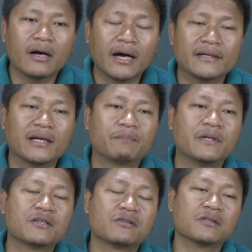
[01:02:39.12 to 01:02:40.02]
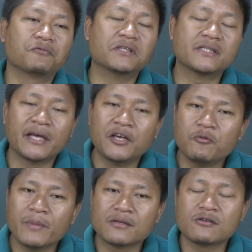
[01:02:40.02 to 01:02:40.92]
adaptation which a
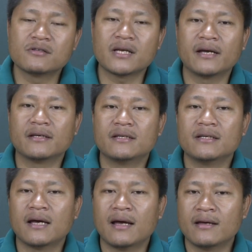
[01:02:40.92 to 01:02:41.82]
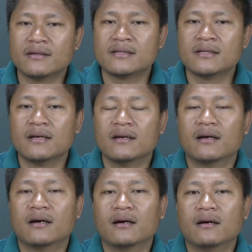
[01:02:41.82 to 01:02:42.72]
human society has
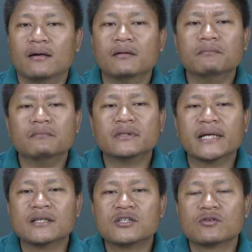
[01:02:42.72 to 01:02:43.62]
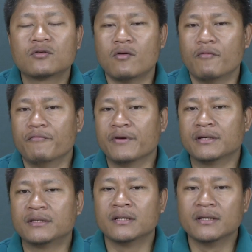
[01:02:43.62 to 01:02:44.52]
tends to cope
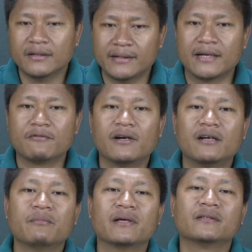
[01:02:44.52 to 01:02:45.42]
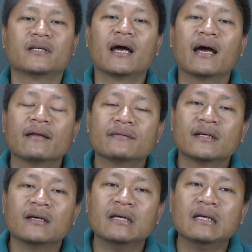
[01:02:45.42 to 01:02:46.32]
with the environment, and
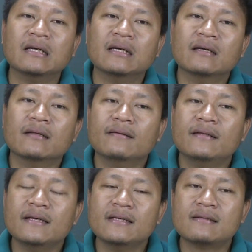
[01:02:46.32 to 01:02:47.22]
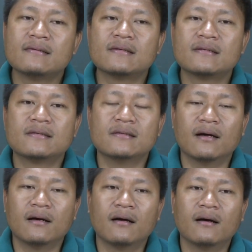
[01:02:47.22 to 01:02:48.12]
this
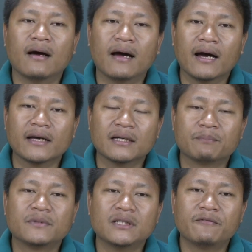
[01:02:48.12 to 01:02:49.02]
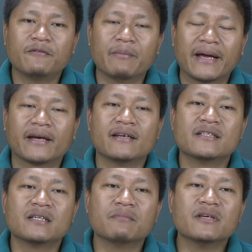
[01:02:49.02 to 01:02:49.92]
adaptive
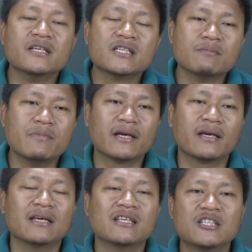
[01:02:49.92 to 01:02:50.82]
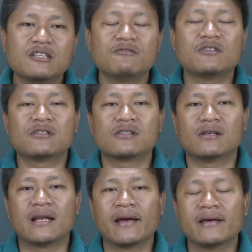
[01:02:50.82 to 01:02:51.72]
mechanism is being
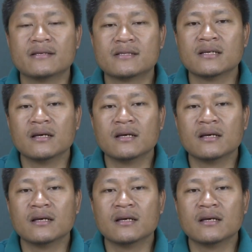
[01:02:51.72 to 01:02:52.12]
institutionalized